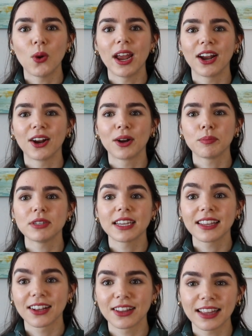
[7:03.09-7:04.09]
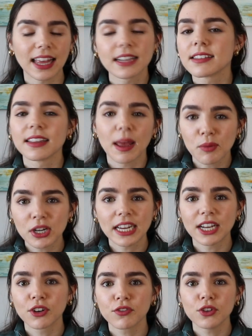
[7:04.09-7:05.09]
where, particularly like celebrity
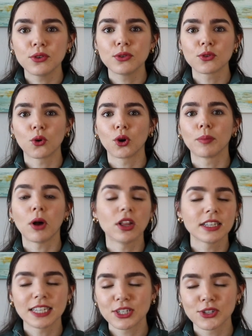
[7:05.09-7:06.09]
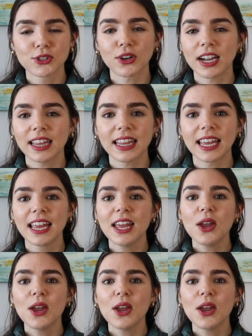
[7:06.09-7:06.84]
interviews or politicians or anything,